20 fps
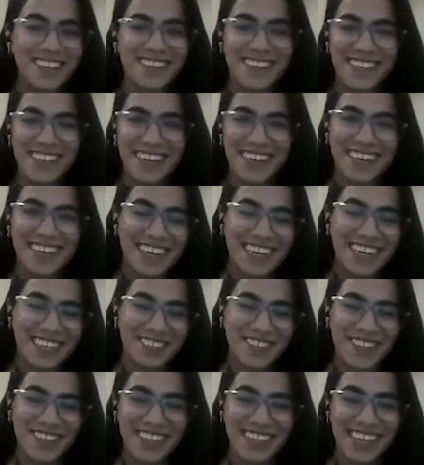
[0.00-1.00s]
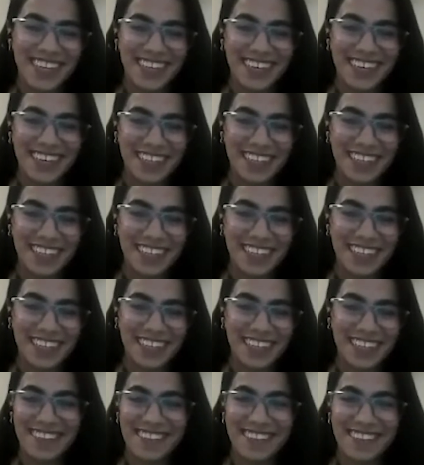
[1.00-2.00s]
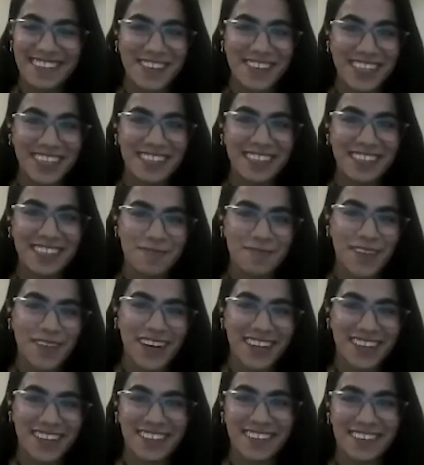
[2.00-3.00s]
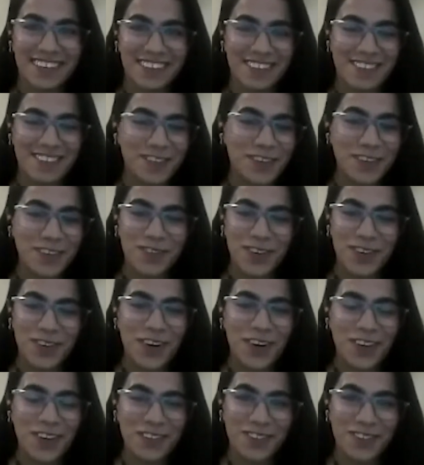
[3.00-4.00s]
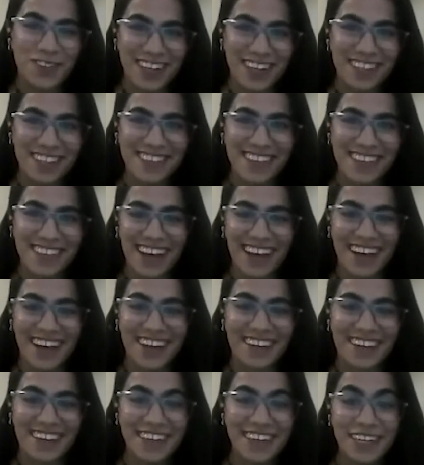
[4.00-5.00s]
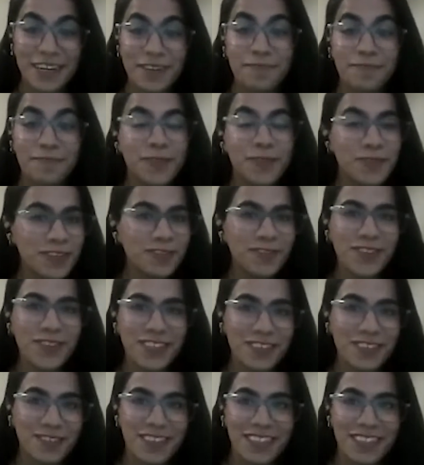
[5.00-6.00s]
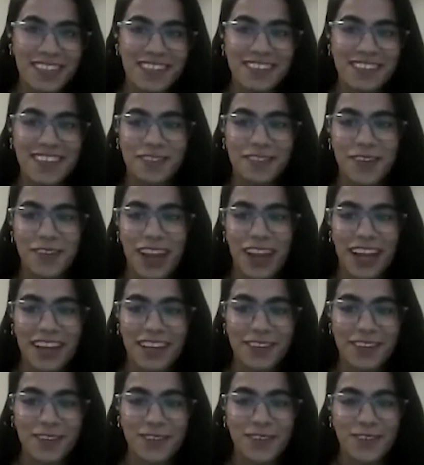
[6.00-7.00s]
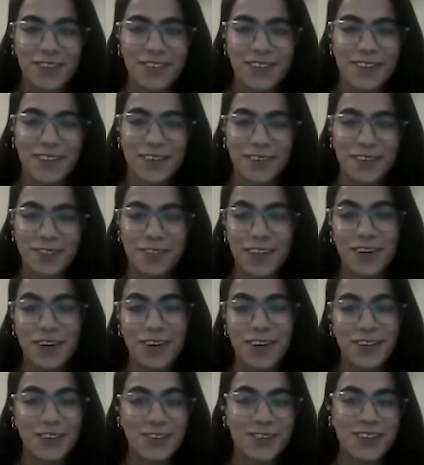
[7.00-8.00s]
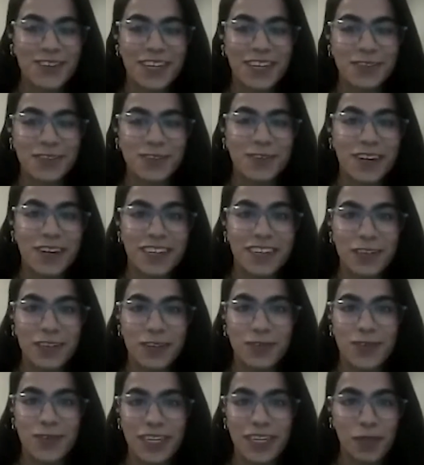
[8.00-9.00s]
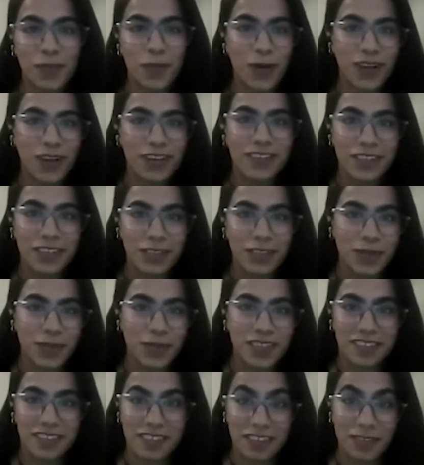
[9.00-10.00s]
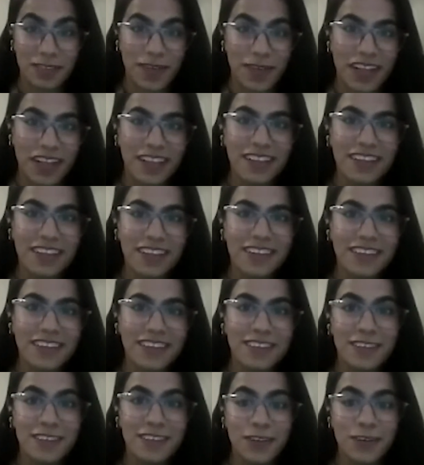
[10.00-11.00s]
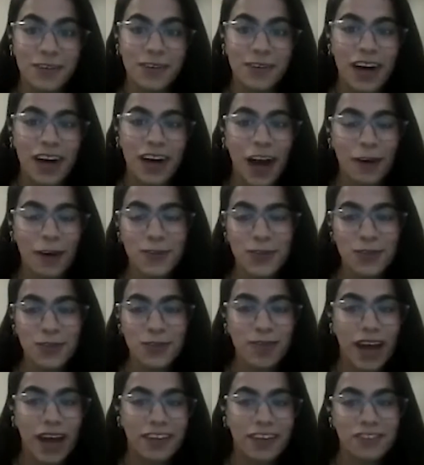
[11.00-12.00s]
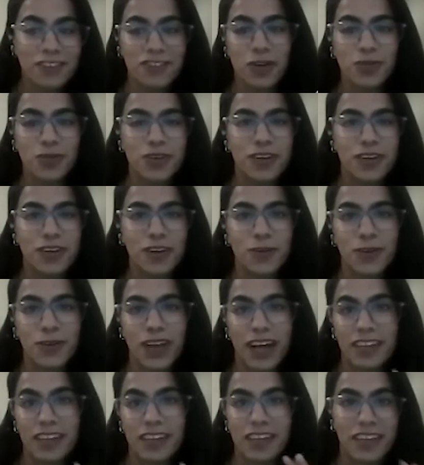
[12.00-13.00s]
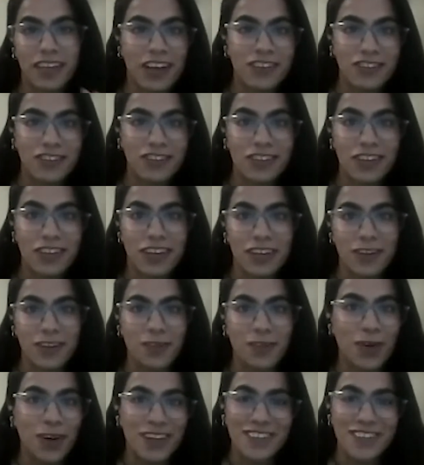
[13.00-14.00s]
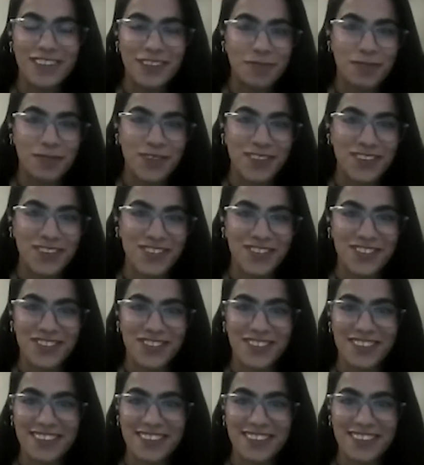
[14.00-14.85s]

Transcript: incredible. I think that's a very inspiring story for all of us. And moving further with this, I would like to know, so we got to know that you are into very voluntary works as well. So how do you manage your workload at the National and your voluntary positions?